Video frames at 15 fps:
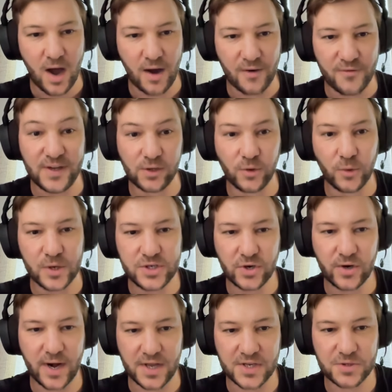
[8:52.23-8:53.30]
I feel
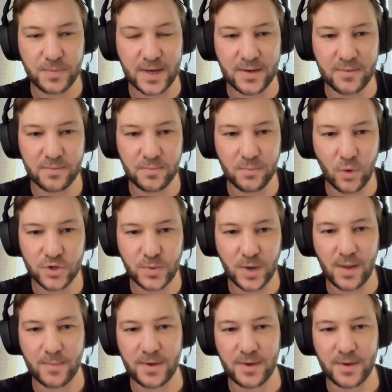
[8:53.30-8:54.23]
richer and I spend more as well.